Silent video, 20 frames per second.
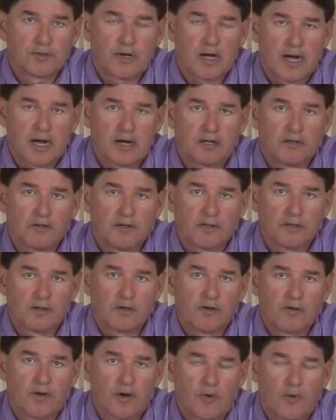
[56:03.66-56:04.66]
to
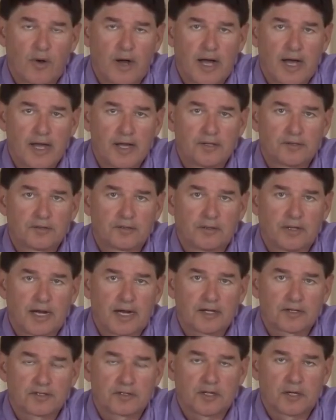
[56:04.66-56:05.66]
Honolulu, Hawaii to
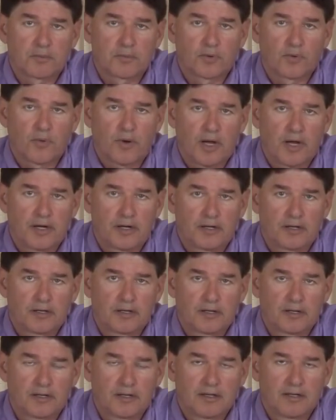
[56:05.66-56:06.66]
Lodge Number 1.
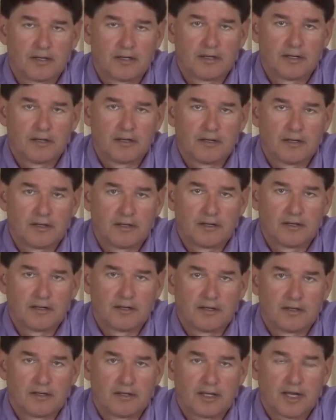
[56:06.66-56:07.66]

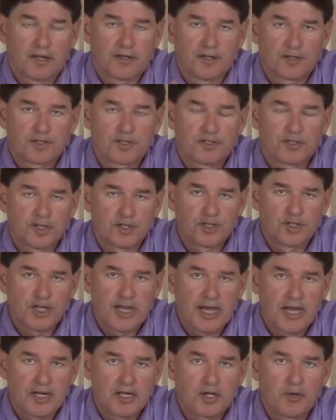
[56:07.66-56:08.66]
Now this is a
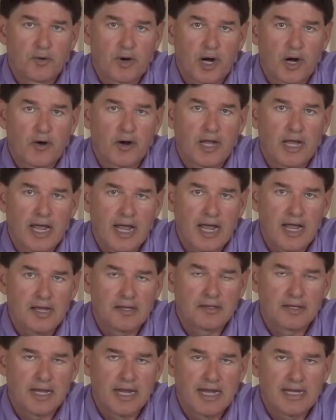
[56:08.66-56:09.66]
January
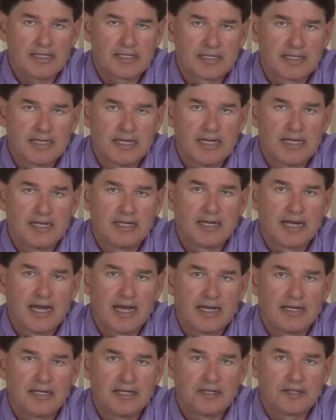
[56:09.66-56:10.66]
8,
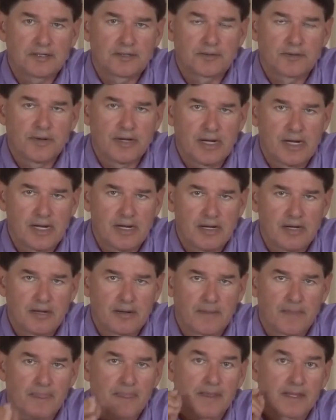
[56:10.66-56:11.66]
1893
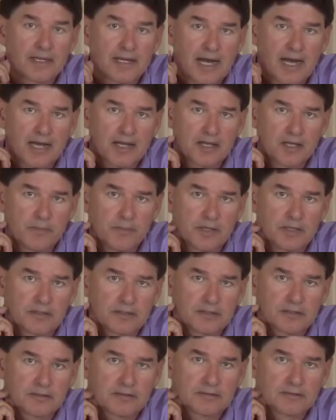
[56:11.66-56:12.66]
document.
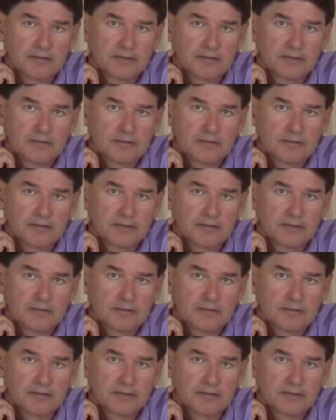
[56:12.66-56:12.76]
